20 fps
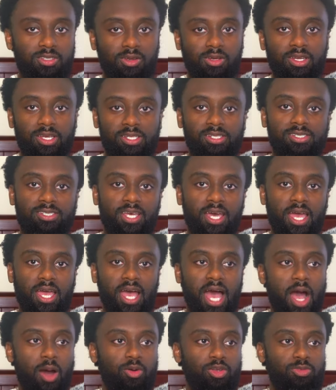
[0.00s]
on the inside.
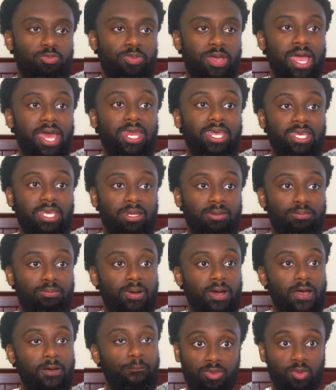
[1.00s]
I was panicking,
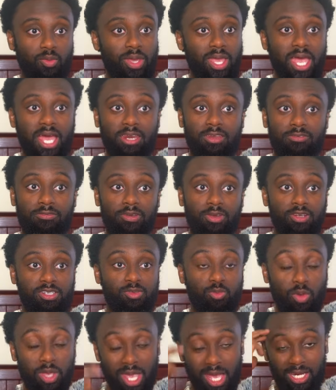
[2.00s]
but we had
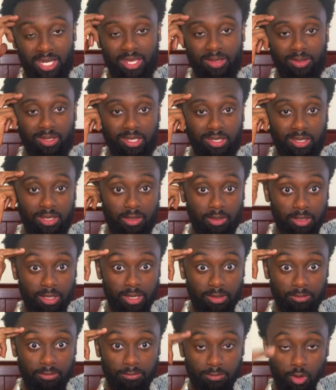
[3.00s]
to
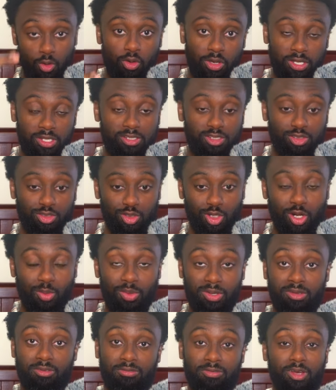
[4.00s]
get focused so that
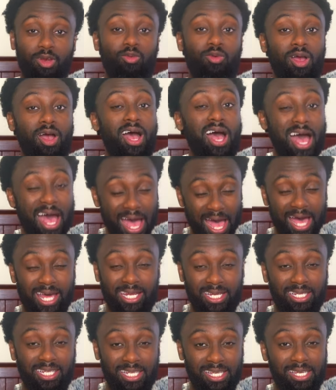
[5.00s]
we could figure out how
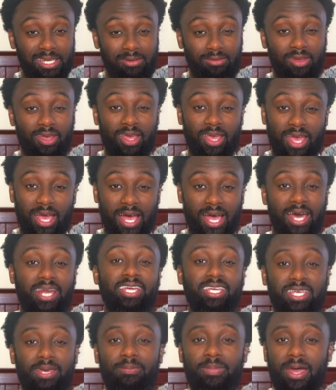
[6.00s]
to leave, how
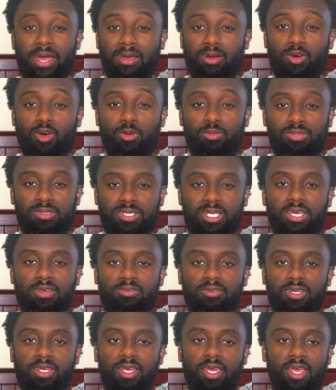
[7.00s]
to get back home
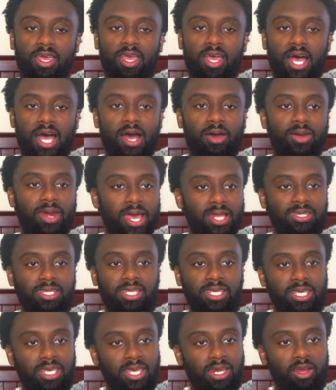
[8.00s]
safely, how not
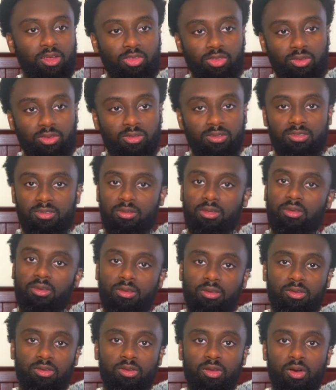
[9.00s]
to get our,
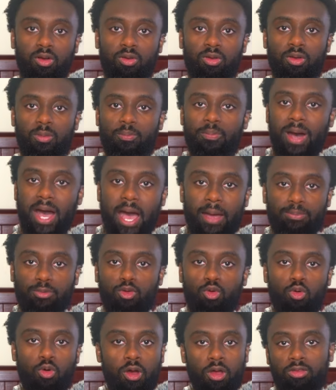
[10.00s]
you know, popped
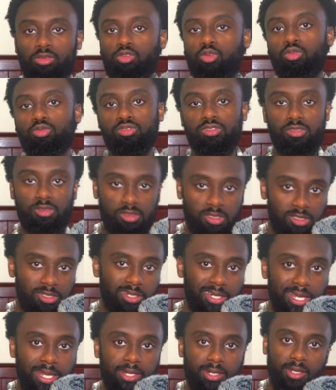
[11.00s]
or our throats
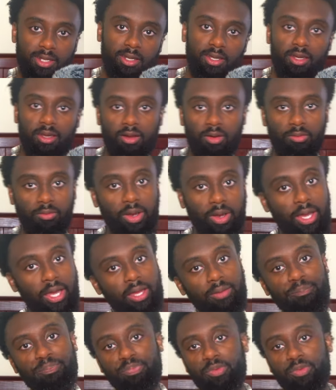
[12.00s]
slit, right?